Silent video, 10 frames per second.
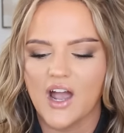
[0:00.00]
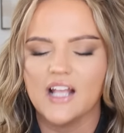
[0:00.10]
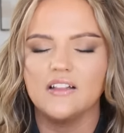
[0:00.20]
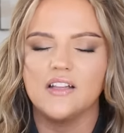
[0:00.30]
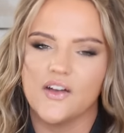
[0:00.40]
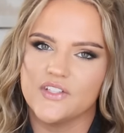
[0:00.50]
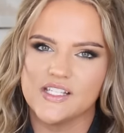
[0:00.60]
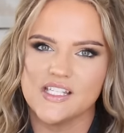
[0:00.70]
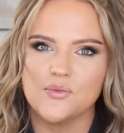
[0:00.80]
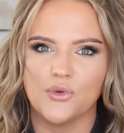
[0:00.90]
I love to
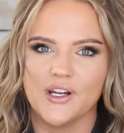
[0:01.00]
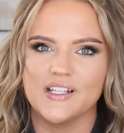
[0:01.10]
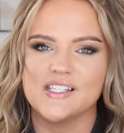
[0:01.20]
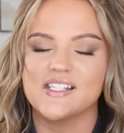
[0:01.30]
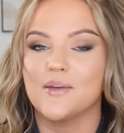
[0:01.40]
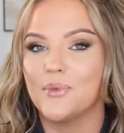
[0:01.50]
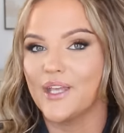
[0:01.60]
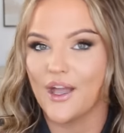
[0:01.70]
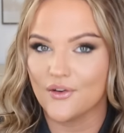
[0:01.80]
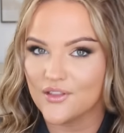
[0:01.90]
see brands
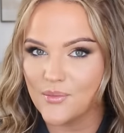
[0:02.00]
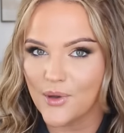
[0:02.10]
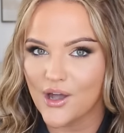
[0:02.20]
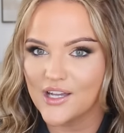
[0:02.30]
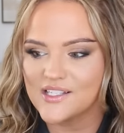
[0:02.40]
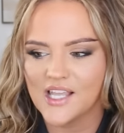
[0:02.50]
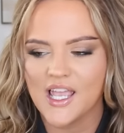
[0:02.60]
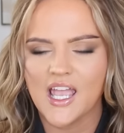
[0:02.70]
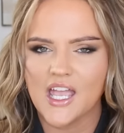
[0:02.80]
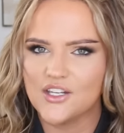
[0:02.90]
stepping out of the box
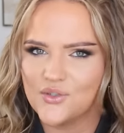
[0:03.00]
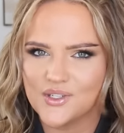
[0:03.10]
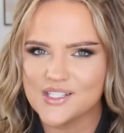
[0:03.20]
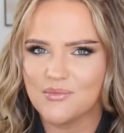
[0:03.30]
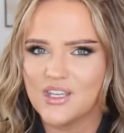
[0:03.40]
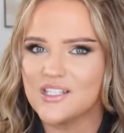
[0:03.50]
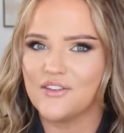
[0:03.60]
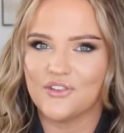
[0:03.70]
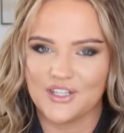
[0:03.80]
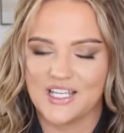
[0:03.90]
and doing something
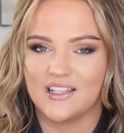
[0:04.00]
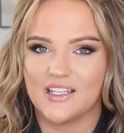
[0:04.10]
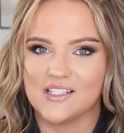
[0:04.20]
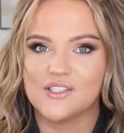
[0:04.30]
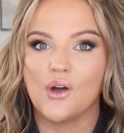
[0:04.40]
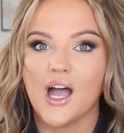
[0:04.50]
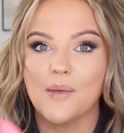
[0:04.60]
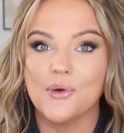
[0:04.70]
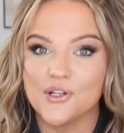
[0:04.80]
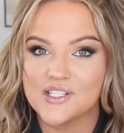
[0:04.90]
different like this. So
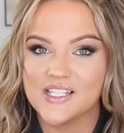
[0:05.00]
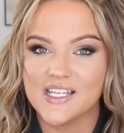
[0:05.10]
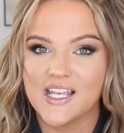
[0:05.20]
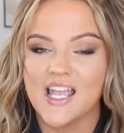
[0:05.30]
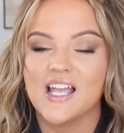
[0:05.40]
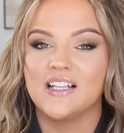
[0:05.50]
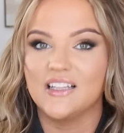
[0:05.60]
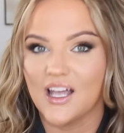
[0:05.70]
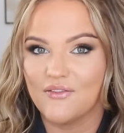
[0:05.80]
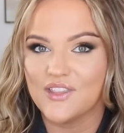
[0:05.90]
I personally
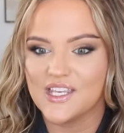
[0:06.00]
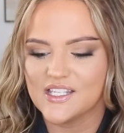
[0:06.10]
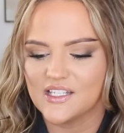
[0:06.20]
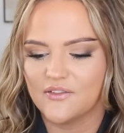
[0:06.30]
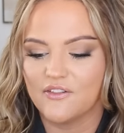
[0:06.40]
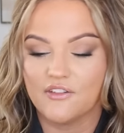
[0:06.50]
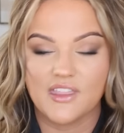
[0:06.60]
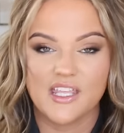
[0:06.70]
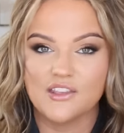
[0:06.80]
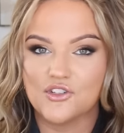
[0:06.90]
love these, and if you
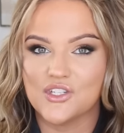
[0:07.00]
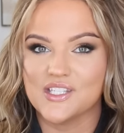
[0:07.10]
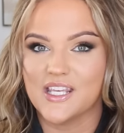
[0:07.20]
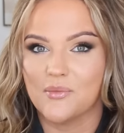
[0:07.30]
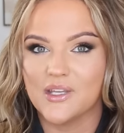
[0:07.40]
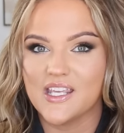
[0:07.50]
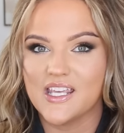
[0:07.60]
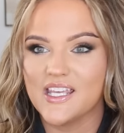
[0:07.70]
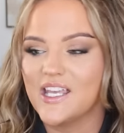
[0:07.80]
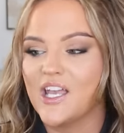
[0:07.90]
think they're just
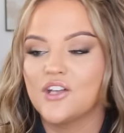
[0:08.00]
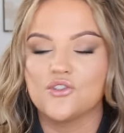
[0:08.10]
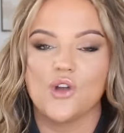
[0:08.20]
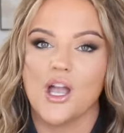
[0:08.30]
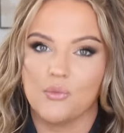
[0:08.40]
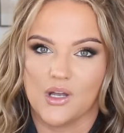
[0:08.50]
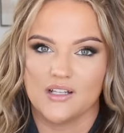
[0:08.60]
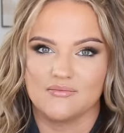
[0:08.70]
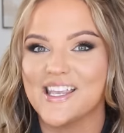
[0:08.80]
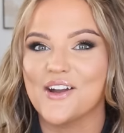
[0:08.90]
gimmicky, try
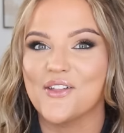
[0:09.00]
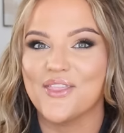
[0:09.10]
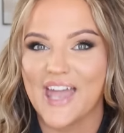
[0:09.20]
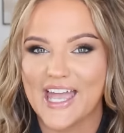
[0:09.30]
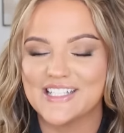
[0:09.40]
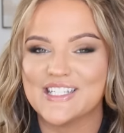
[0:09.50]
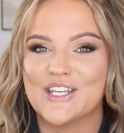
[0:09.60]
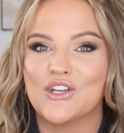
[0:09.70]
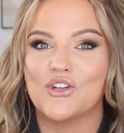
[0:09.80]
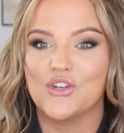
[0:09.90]
one. They are that
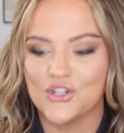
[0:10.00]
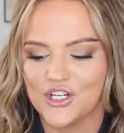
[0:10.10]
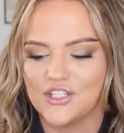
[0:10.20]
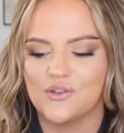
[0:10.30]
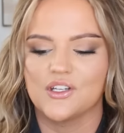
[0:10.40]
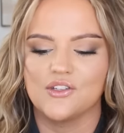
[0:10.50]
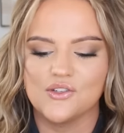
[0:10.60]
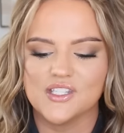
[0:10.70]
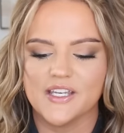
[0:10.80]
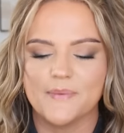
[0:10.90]
good. You can
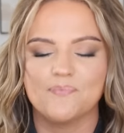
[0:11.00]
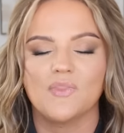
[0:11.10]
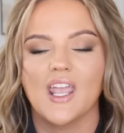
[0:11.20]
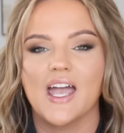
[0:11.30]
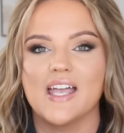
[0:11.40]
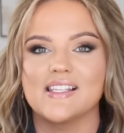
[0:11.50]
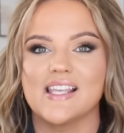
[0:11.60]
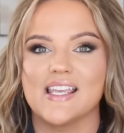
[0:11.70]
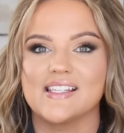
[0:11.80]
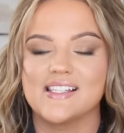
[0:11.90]
use them as
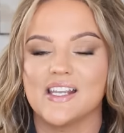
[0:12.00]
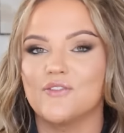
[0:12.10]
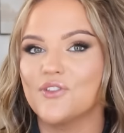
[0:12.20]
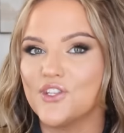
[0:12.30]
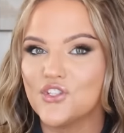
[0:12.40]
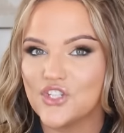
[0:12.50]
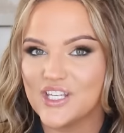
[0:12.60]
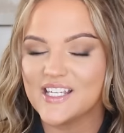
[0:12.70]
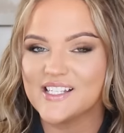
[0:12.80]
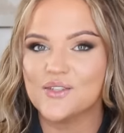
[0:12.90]
a stain for the
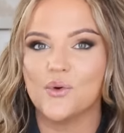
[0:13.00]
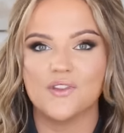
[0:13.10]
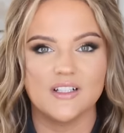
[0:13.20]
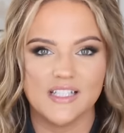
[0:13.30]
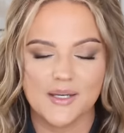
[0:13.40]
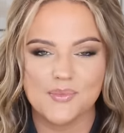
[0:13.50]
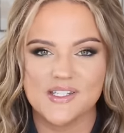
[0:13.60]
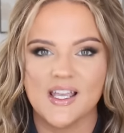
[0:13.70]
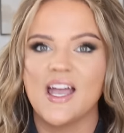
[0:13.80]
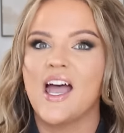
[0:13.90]
cheeks or the
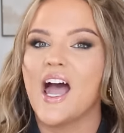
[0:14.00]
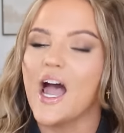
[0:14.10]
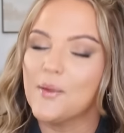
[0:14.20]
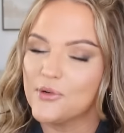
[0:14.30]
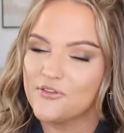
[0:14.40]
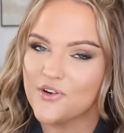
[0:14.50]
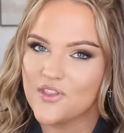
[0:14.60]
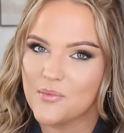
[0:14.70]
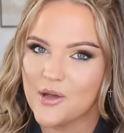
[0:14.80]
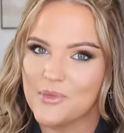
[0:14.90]
lips. I prefer
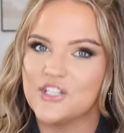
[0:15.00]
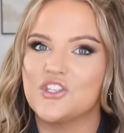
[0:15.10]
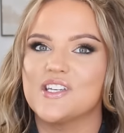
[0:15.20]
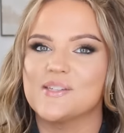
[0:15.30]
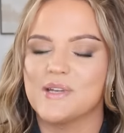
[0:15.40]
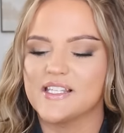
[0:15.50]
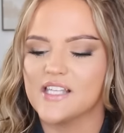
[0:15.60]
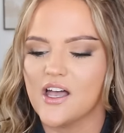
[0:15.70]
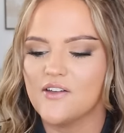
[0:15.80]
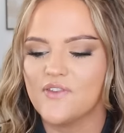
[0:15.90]
them on my cheeks
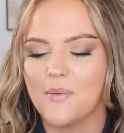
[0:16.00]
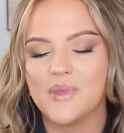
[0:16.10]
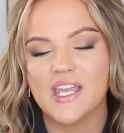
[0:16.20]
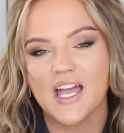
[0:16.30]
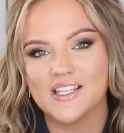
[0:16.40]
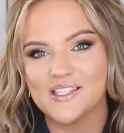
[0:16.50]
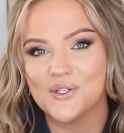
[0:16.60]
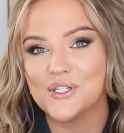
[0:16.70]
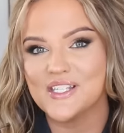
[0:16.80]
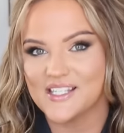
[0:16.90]
myself, and because
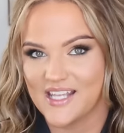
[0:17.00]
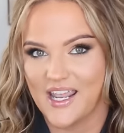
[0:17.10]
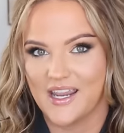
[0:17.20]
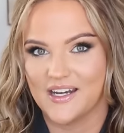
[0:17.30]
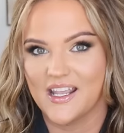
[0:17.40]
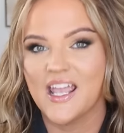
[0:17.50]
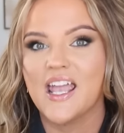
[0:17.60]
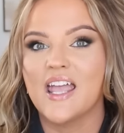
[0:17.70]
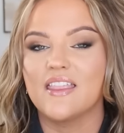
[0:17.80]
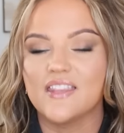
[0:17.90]
they're a stain,
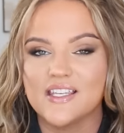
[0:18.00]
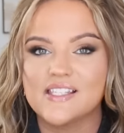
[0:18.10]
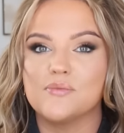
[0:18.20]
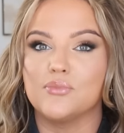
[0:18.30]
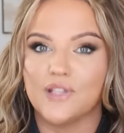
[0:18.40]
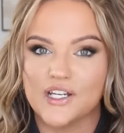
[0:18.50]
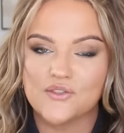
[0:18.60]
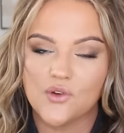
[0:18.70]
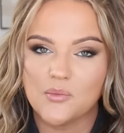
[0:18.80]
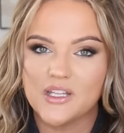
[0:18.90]
this blush
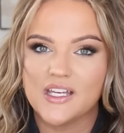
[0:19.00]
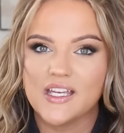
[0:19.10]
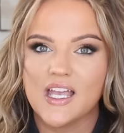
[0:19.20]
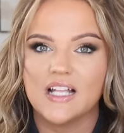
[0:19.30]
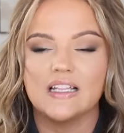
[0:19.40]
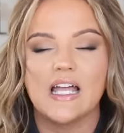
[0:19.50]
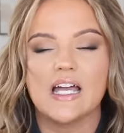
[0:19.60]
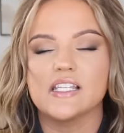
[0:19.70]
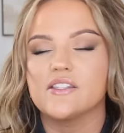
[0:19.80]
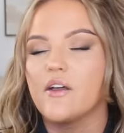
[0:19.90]
formula
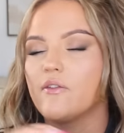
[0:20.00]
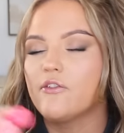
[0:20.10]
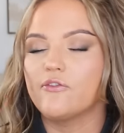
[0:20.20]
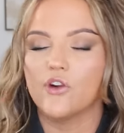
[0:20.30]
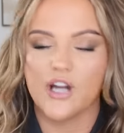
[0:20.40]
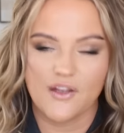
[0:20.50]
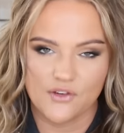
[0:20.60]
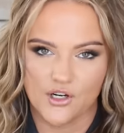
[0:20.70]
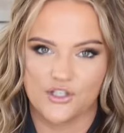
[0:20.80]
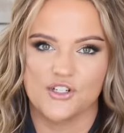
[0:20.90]
lasts
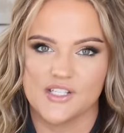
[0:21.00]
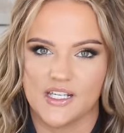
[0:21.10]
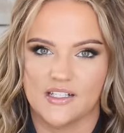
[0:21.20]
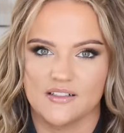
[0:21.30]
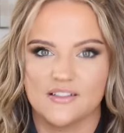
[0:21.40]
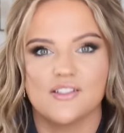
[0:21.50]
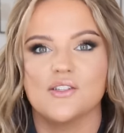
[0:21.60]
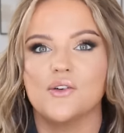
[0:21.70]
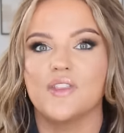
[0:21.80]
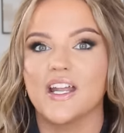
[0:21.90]
forever on your skin.
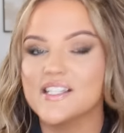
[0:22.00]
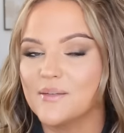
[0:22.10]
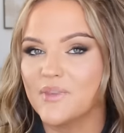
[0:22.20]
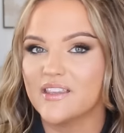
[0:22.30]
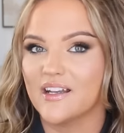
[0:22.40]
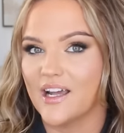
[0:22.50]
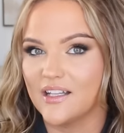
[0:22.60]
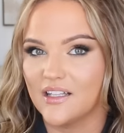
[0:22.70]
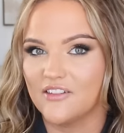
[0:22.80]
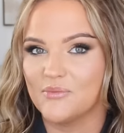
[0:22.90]
So that is something that I
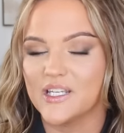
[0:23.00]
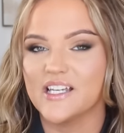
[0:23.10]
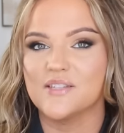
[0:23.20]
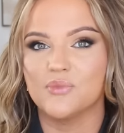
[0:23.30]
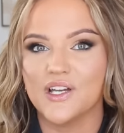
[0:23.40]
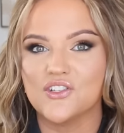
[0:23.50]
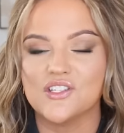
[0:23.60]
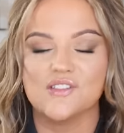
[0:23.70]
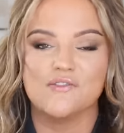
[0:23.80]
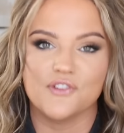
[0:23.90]
love, because blush
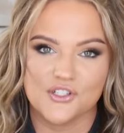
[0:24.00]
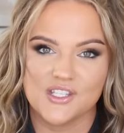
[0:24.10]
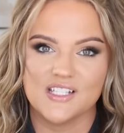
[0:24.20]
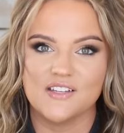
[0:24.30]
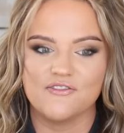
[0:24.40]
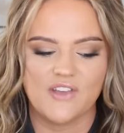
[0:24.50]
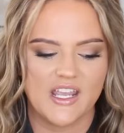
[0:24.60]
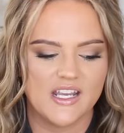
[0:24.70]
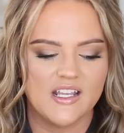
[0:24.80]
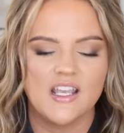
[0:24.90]
is the first thing to
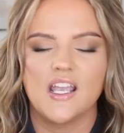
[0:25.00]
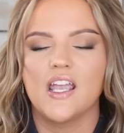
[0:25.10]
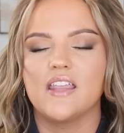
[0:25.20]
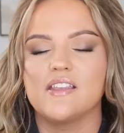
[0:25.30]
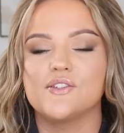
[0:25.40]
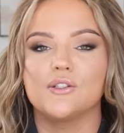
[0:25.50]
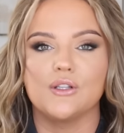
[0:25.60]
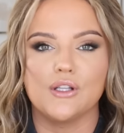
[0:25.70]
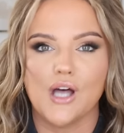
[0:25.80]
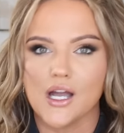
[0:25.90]
fade. These are
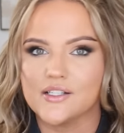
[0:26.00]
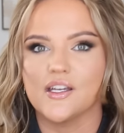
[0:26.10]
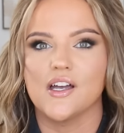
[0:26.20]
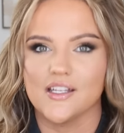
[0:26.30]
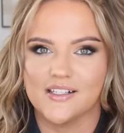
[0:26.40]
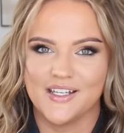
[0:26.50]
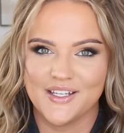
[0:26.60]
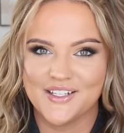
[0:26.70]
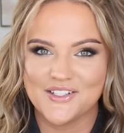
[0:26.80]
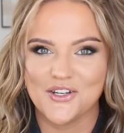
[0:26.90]
locked on
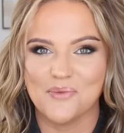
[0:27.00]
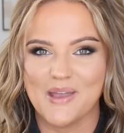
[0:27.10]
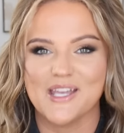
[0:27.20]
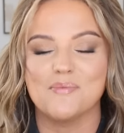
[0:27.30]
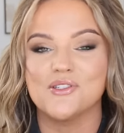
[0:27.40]
to your makeup.